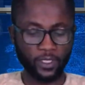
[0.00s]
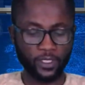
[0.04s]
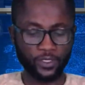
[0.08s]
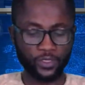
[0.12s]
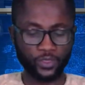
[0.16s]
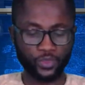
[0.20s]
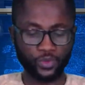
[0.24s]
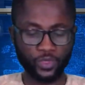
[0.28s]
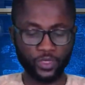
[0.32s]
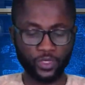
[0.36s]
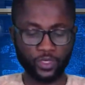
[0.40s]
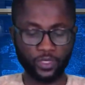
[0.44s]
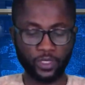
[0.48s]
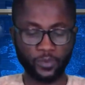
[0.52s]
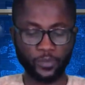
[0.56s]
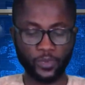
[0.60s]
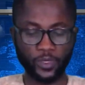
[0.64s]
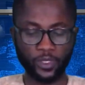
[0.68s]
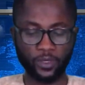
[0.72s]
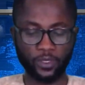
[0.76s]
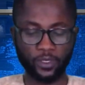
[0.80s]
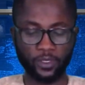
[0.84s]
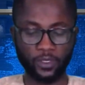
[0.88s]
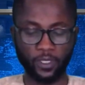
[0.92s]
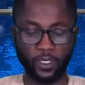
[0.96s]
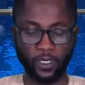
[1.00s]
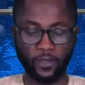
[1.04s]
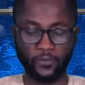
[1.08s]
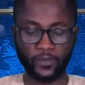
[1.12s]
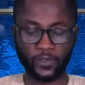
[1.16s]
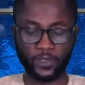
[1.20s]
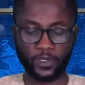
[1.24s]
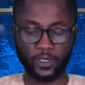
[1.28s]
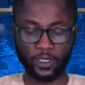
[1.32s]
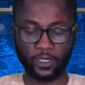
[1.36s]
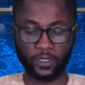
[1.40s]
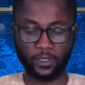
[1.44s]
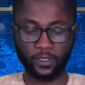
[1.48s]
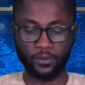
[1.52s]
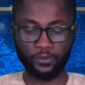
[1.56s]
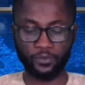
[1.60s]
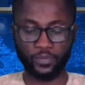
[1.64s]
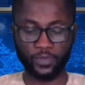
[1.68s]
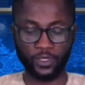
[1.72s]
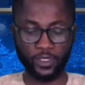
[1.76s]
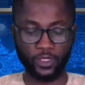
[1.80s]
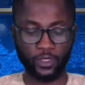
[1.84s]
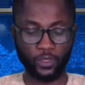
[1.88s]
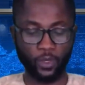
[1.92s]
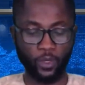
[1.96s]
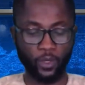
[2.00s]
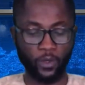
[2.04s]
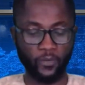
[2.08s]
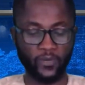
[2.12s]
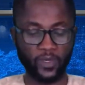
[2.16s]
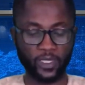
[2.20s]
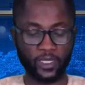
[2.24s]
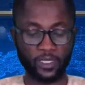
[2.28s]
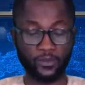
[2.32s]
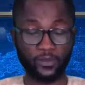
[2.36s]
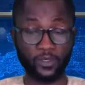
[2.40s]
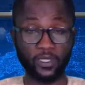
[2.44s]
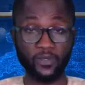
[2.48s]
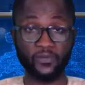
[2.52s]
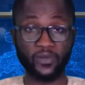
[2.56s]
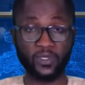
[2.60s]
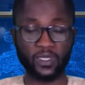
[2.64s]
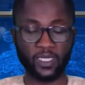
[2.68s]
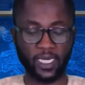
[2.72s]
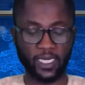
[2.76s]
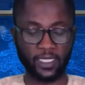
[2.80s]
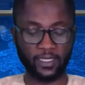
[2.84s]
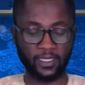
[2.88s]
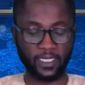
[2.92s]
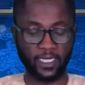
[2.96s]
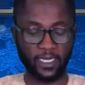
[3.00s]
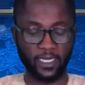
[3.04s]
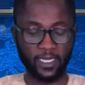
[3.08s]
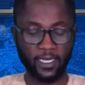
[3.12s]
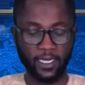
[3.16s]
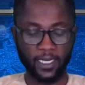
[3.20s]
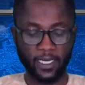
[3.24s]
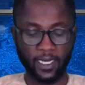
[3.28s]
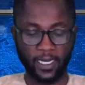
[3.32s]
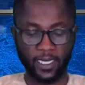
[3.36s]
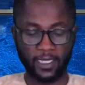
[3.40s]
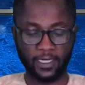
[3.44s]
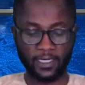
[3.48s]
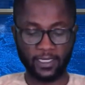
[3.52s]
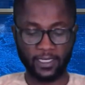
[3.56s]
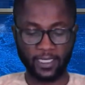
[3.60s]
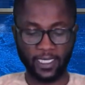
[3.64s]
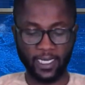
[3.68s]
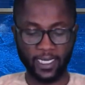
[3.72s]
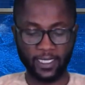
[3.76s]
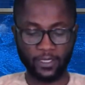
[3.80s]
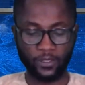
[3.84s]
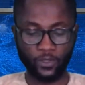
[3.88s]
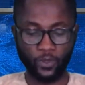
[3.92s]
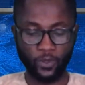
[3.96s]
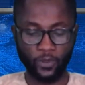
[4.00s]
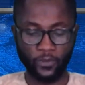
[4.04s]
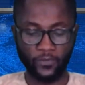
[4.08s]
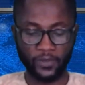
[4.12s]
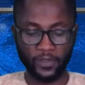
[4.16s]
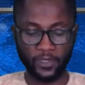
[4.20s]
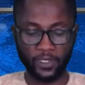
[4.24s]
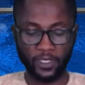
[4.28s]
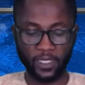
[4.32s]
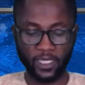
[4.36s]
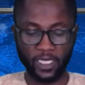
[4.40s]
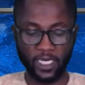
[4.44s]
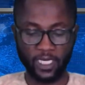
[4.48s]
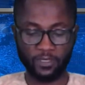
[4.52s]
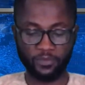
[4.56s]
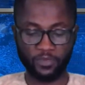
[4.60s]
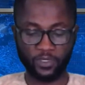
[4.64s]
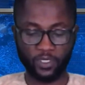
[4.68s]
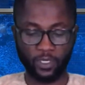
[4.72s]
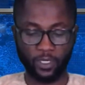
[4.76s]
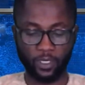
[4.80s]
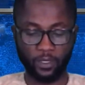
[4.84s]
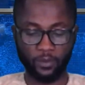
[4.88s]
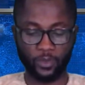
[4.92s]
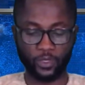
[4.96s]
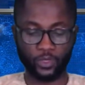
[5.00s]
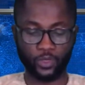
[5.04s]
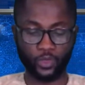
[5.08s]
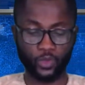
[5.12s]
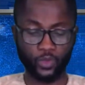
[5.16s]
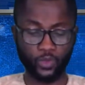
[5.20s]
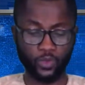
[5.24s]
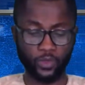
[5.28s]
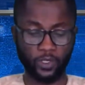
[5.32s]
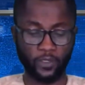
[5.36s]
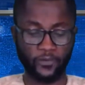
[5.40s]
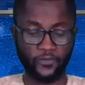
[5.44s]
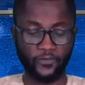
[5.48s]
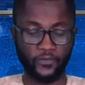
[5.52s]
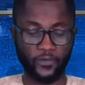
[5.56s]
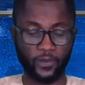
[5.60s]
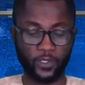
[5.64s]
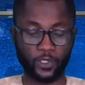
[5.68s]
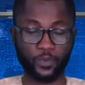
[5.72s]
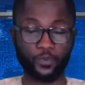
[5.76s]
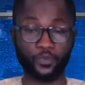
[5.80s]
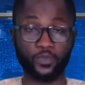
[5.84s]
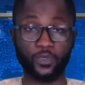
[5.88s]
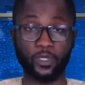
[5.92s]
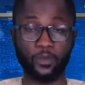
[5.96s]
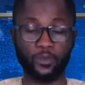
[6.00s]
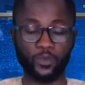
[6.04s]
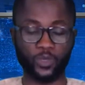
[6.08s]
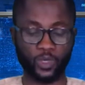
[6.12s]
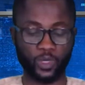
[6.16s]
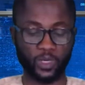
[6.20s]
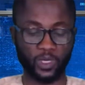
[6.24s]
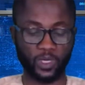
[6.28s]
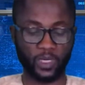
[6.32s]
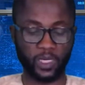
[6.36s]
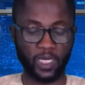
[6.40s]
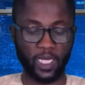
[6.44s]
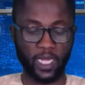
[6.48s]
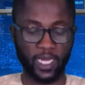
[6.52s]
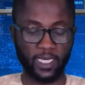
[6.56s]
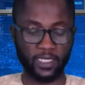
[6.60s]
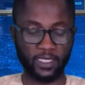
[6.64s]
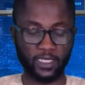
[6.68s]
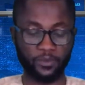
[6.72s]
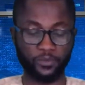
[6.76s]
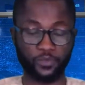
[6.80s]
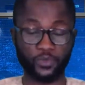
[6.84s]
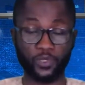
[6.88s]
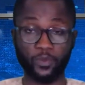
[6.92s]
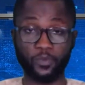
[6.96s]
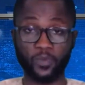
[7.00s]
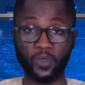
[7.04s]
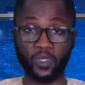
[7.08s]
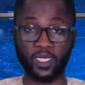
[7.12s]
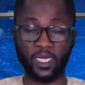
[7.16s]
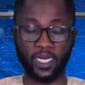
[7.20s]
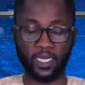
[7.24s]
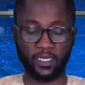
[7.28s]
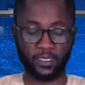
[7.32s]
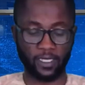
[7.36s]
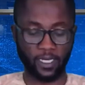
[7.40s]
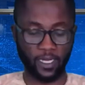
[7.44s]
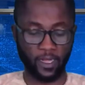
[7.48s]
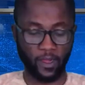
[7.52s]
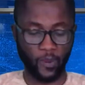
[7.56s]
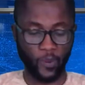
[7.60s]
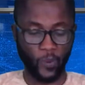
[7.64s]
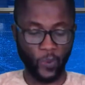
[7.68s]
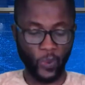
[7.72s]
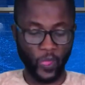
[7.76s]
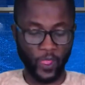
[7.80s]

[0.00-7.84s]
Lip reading: history to the building of a second bridge over the River Niger, and it had over the years become a tool of false promises, lies, and propaganda.